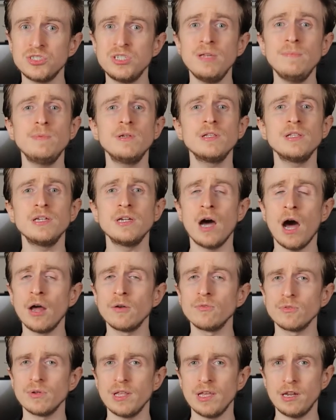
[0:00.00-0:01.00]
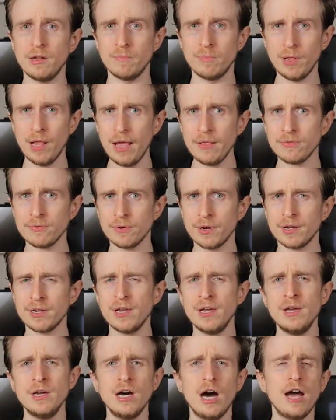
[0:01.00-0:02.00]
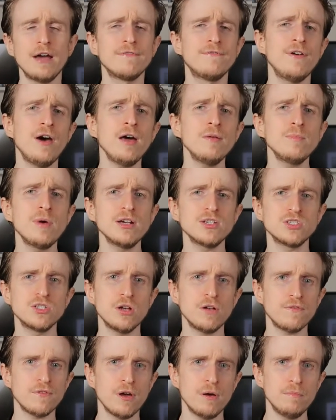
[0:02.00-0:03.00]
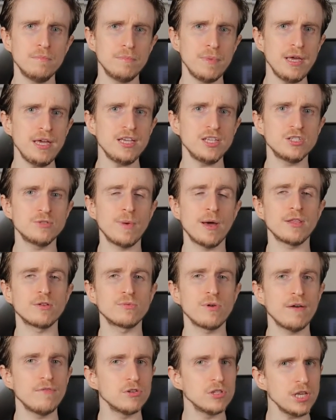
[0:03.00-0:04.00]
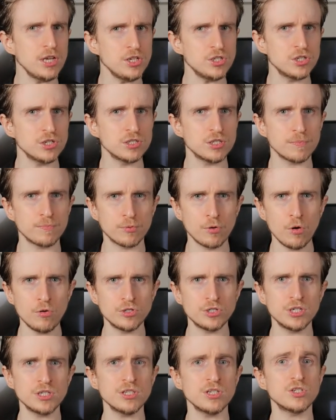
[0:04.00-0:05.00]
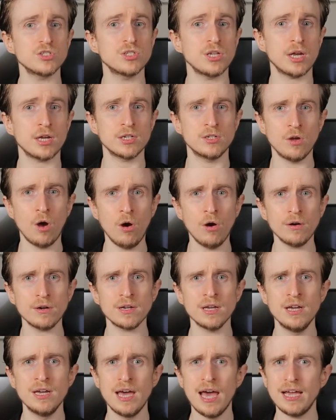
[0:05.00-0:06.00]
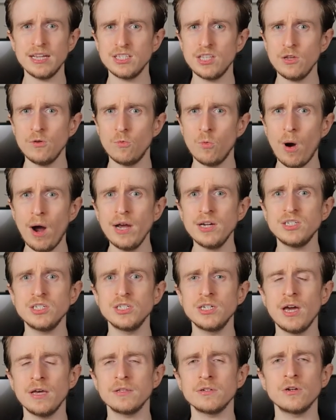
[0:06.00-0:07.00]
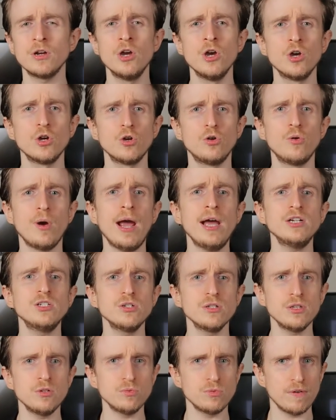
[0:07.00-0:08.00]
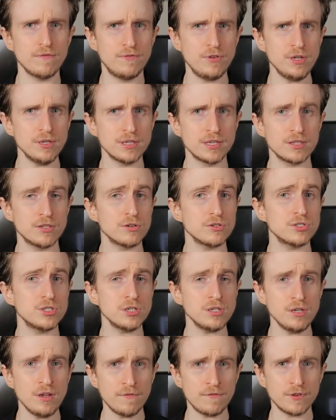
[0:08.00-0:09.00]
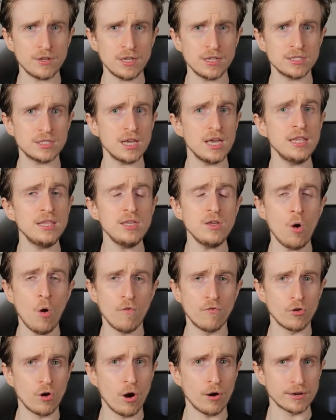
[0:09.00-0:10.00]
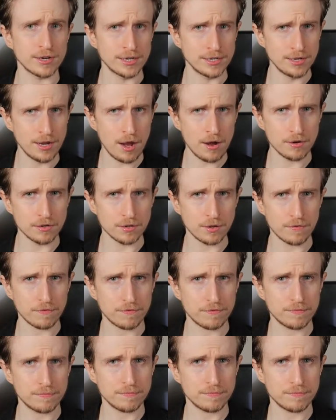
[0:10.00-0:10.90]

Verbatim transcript: seemingly unrelated plot thread, I found myself amazed by the revelations approaching the second arc as they wind together, gradually revealing their significance in the overarching narrative.